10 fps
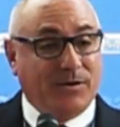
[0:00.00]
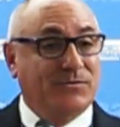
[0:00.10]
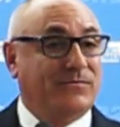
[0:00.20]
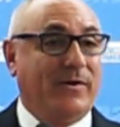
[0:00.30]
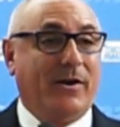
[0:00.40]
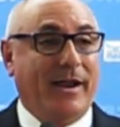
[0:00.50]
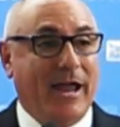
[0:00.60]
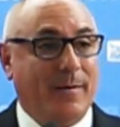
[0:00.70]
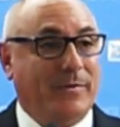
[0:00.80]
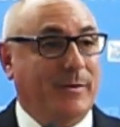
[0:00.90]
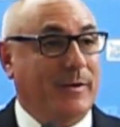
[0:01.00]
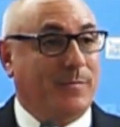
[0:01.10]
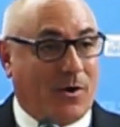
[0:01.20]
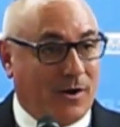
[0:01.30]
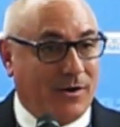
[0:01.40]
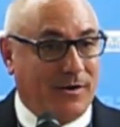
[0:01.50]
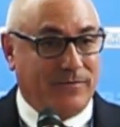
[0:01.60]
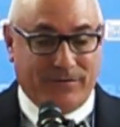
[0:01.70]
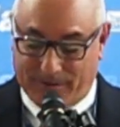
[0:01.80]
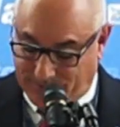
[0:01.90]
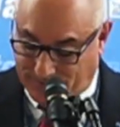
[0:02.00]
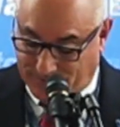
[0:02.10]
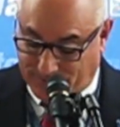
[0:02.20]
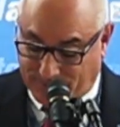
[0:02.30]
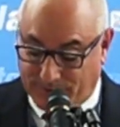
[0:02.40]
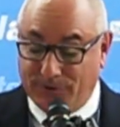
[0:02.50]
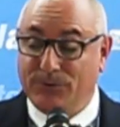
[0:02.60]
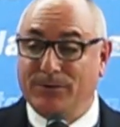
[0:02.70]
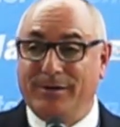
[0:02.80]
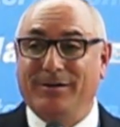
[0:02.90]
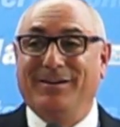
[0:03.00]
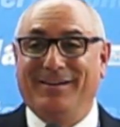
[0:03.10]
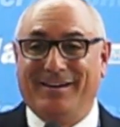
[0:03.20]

is very happy to be part of the, the newly